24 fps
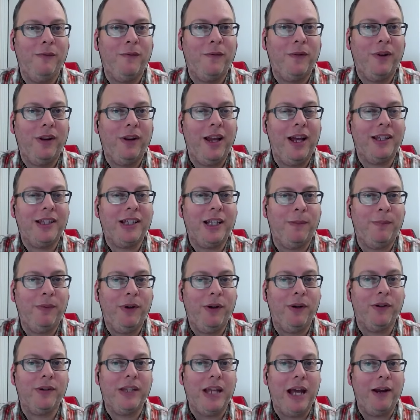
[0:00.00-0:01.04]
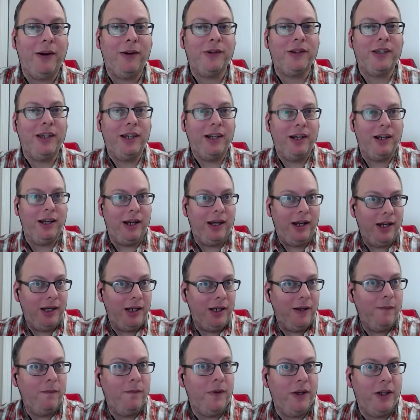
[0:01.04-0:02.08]
for the last couple years. Now you're seeing it
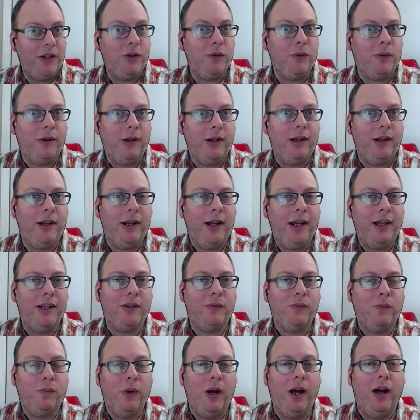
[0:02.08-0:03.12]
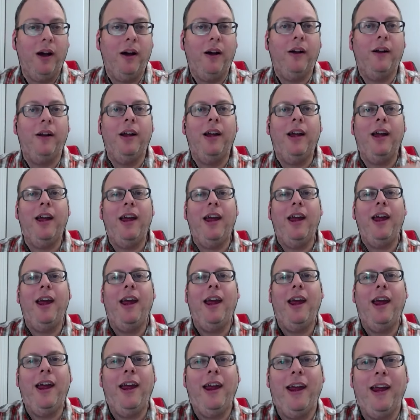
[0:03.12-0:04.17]
individually as well.
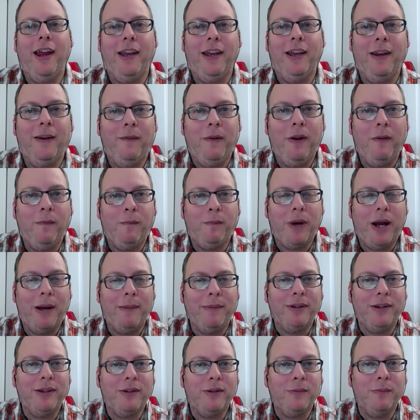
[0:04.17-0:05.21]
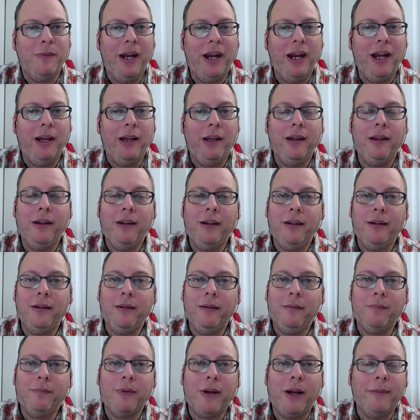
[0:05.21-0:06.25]
And if, if promises are made,
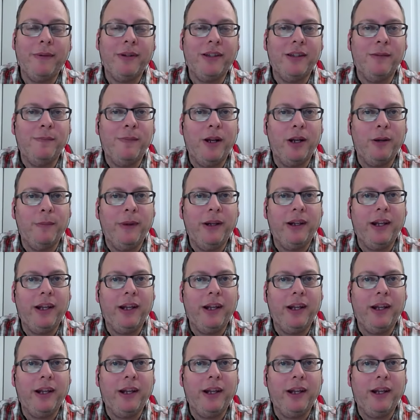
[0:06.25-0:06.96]
promises better be